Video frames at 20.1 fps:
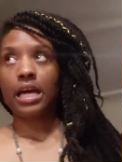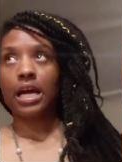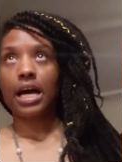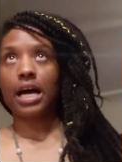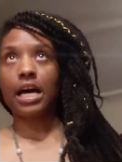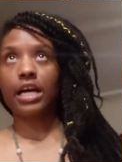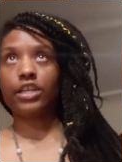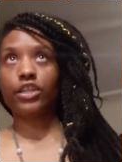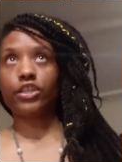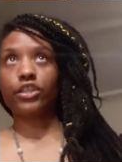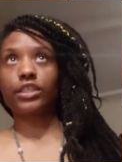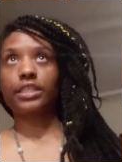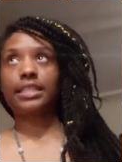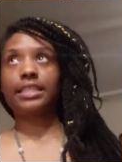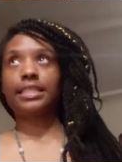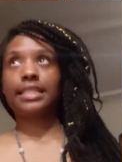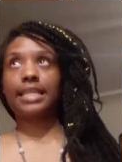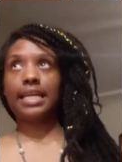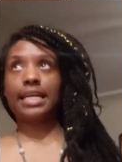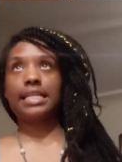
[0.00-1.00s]

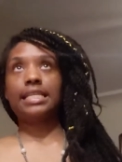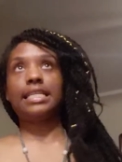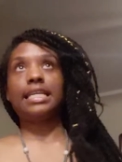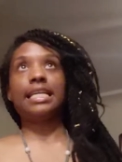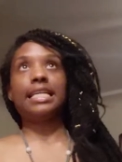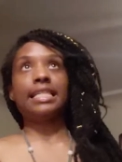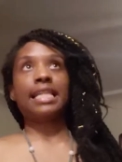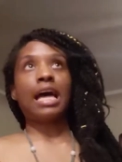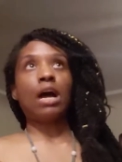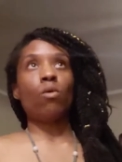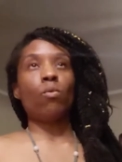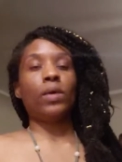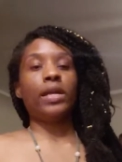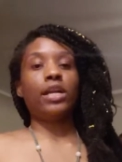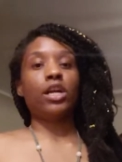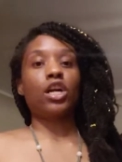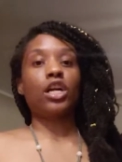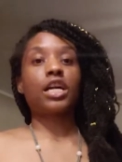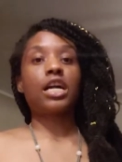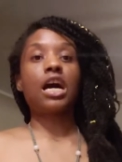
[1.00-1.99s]
understanding that
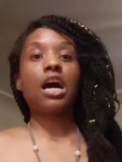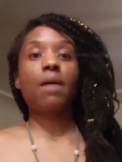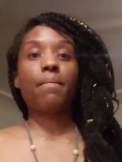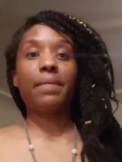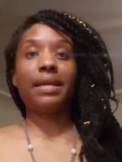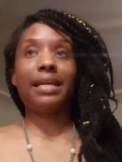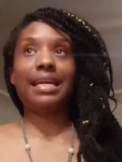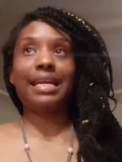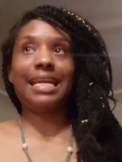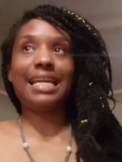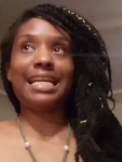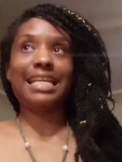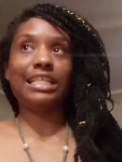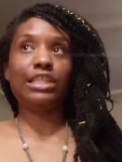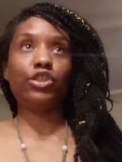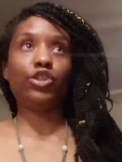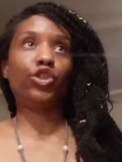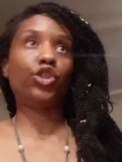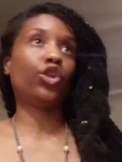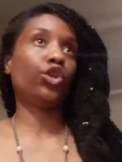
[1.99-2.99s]
we are coming
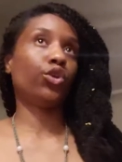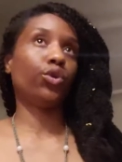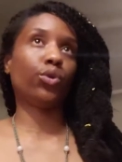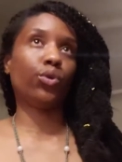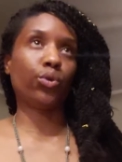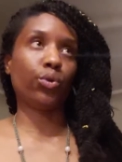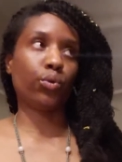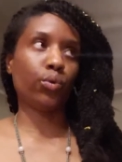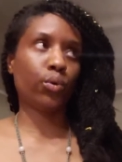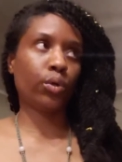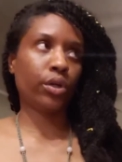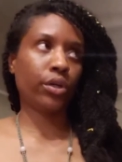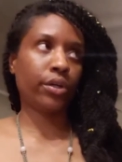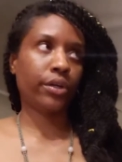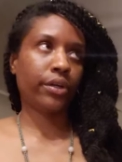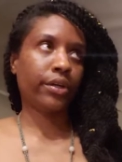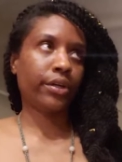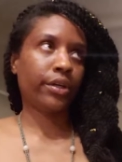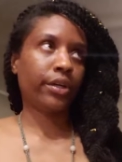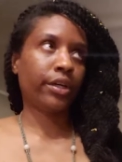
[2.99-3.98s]
into
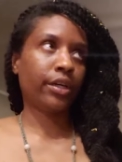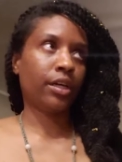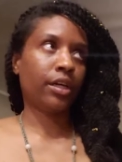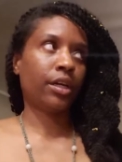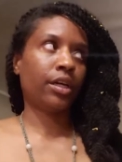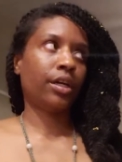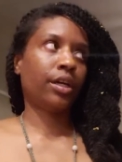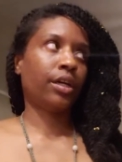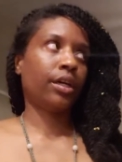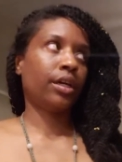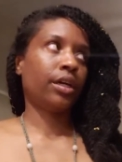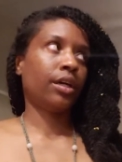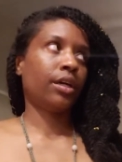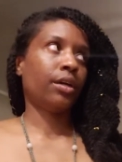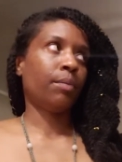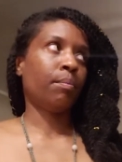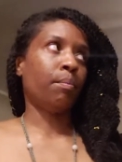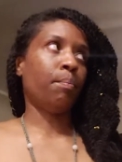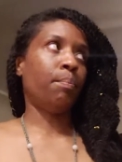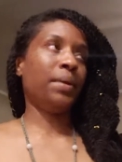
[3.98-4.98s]

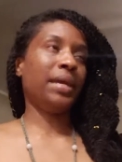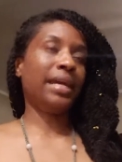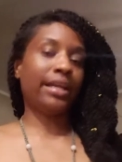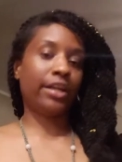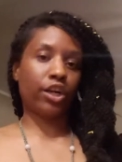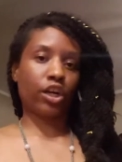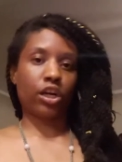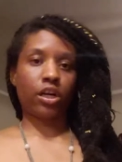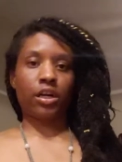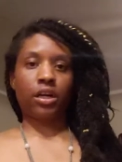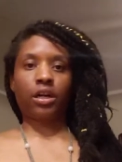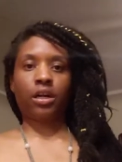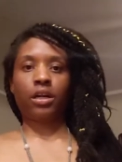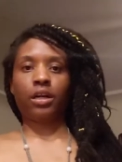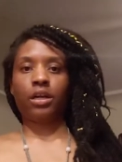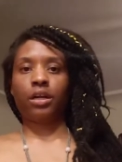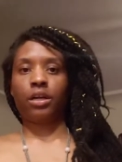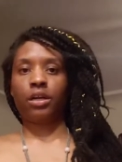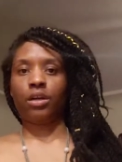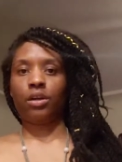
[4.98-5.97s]
bigger,
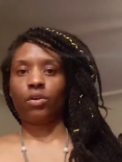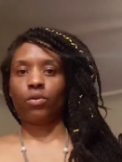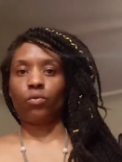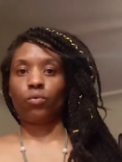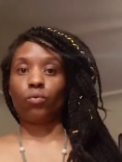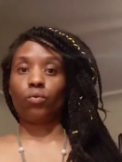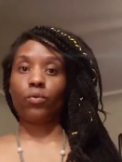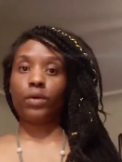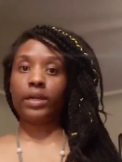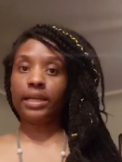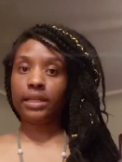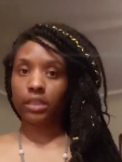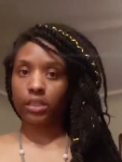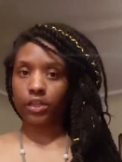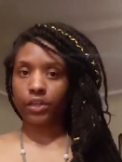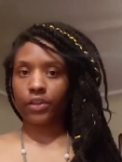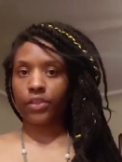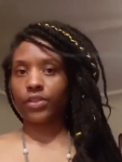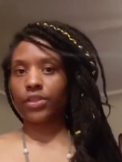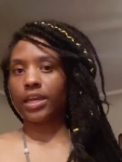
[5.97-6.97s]

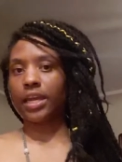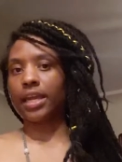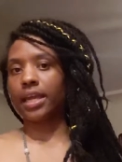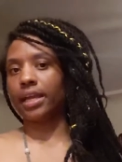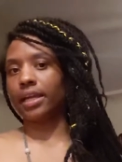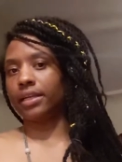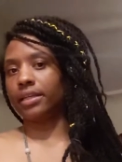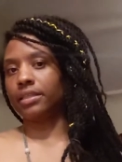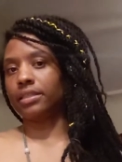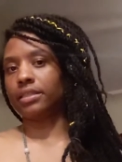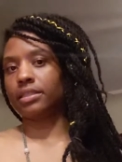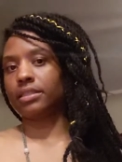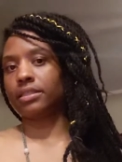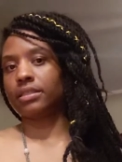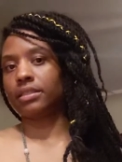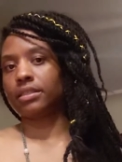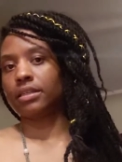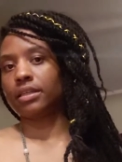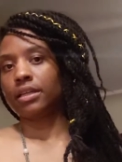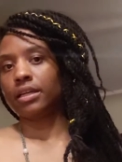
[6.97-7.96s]
realer things.
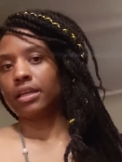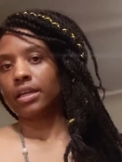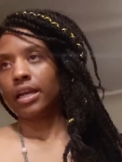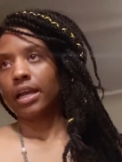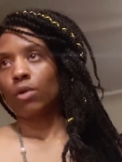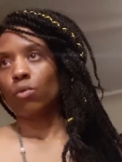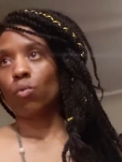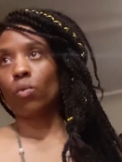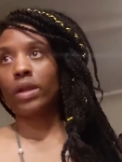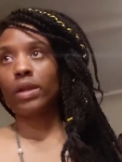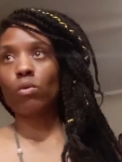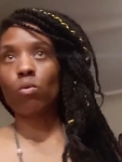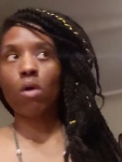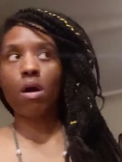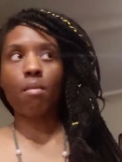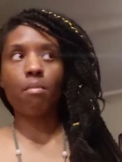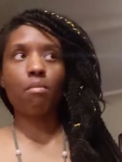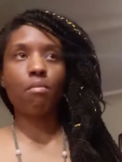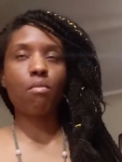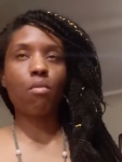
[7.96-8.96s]
We
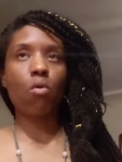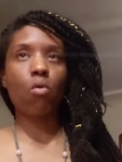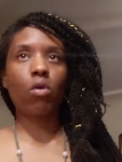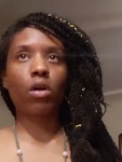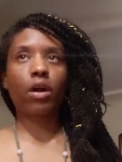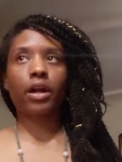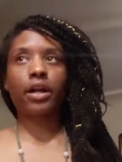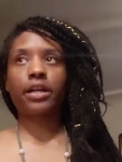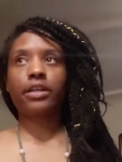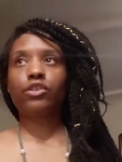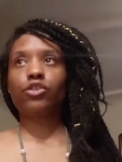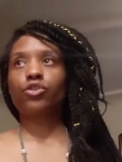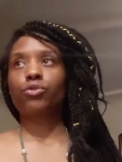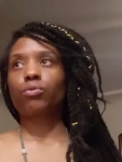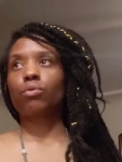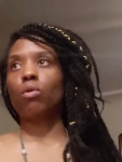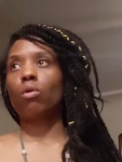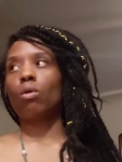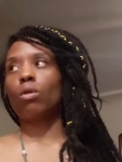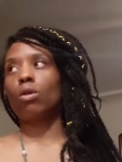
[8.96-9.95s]
want more
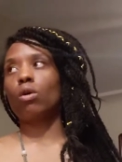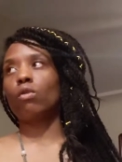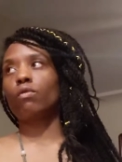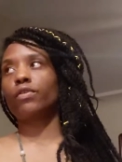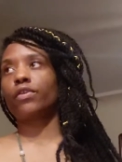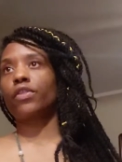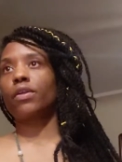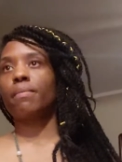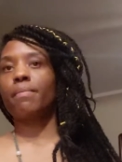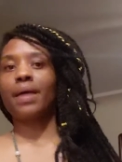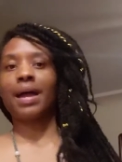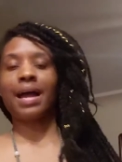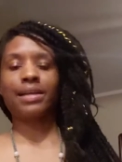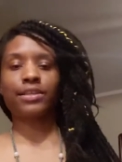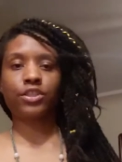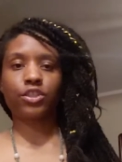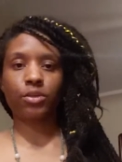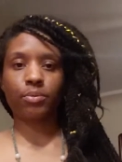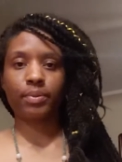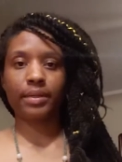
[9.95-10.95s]
control over the
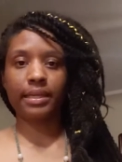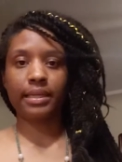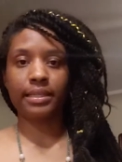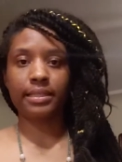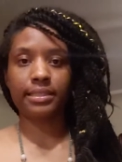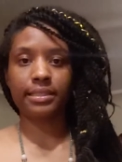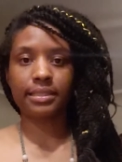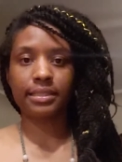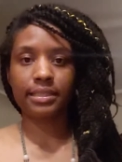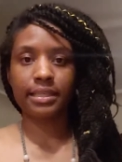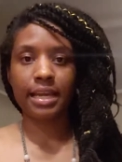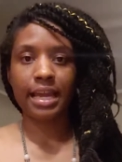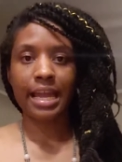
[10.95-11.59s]
masterpiece.